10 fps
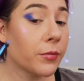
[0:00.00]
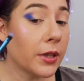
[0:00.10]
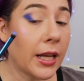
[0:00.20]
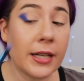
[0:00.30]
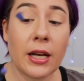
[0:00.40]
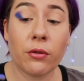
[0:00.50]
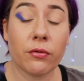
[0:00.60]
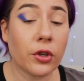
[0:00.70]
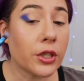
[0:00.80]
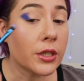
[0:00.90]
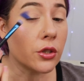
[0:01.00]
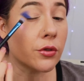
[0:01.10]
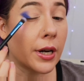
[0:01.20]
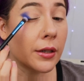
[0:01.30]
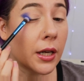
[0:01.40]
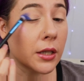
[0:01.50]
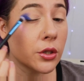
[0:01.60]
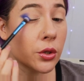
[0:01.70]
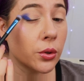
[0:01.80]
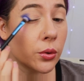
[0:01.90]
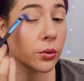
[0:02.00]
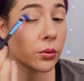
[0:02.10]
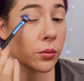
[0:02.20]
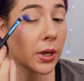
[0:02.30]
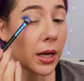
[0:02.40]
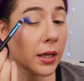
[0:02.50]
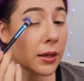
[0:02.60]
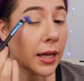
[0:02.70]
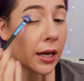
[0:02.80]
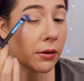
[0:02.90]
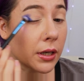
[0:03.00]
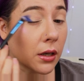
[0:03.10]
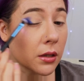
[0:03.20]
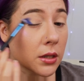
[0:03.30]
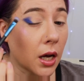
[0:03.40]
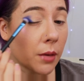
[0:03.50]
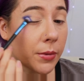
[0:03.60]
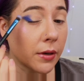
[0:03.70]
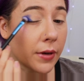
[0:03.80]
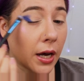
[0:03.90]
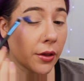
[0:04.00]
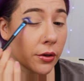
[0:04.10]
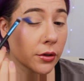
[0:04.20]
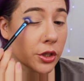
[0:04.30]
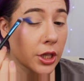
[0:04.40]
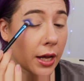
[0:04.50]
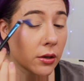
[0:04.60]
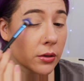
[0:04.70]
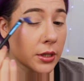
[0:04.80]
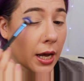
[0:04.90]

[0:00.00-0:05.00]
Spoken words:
lay down first and try not to layer it on top of other shadows.